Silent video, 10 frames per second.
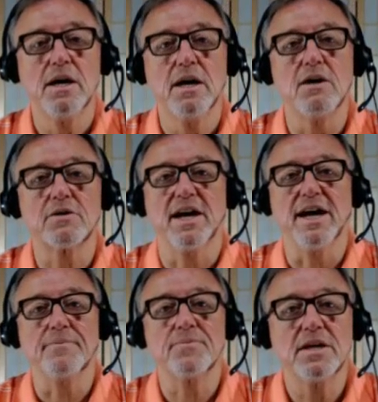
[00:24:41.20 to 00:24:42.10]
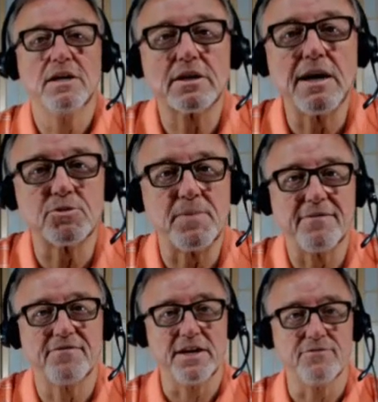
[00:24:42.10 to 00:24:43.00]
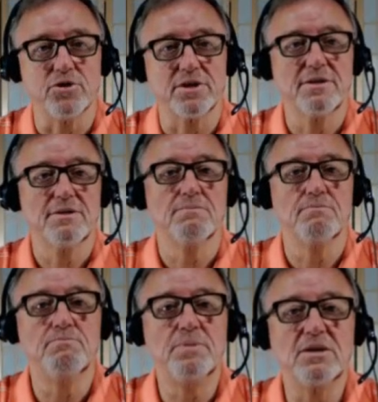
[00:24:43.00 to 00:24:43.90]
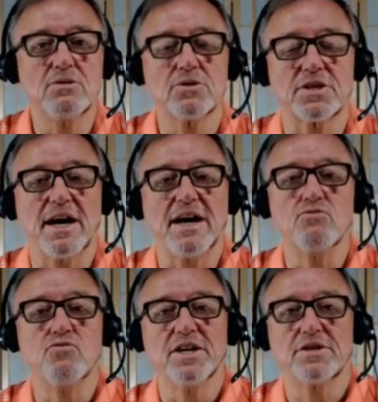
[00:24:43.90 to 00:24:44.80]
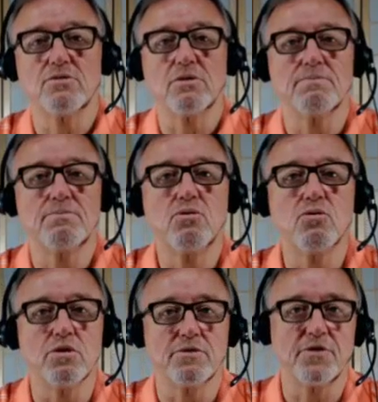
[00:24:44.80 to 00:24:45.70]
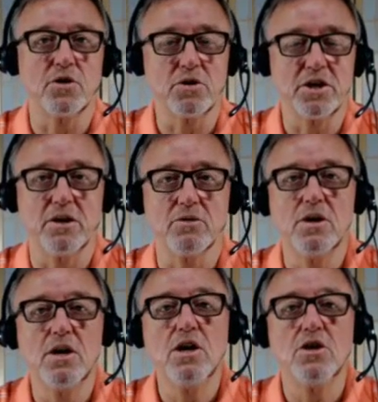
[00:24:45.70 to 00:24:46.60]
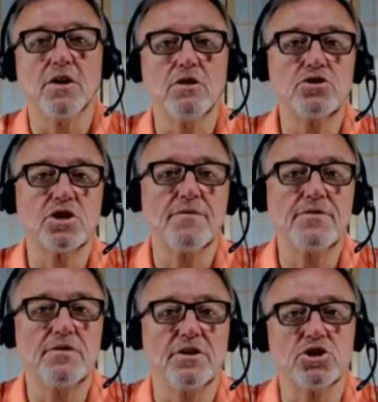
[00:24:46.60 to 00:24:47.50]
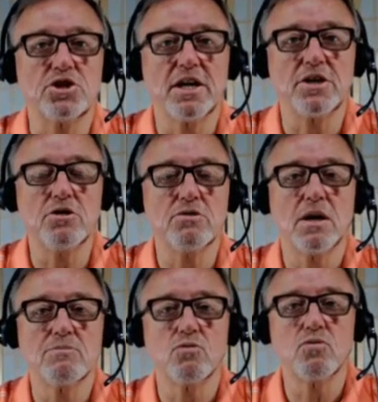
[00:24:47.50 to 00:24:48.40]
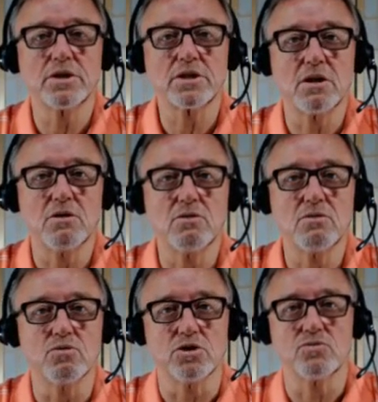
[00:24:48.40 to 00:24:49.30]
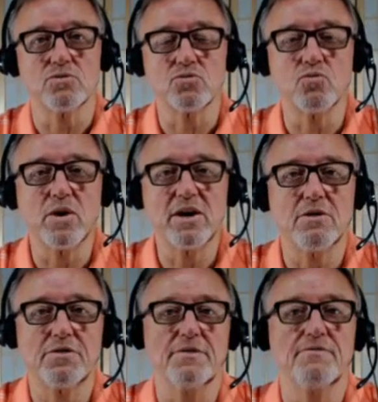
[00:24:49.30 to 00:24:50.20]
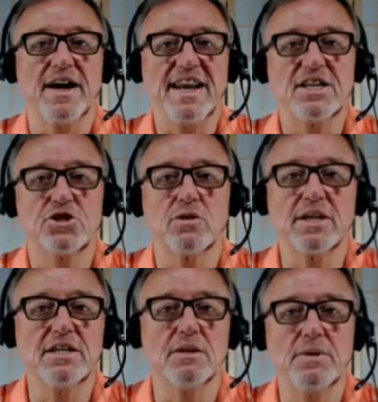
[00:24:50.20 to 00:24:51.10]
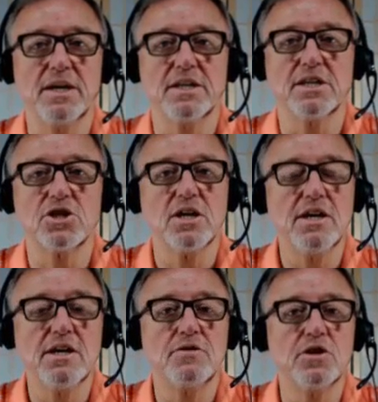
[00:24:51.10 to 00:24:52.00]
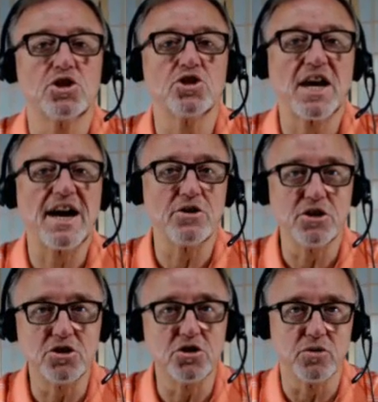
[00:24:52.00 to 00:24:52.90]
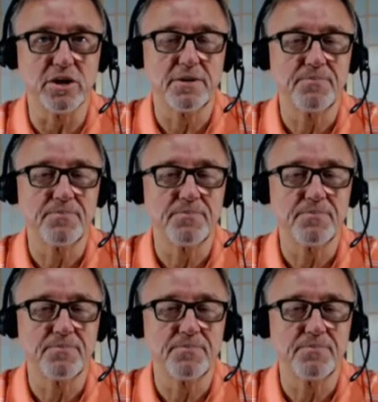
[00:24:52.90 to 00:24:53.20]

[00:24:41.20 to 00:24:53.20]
Okay, here comes my favorite. Build a rental portfolio. Those of you that said your number one goal was wealth and financial independence, this is how you do it.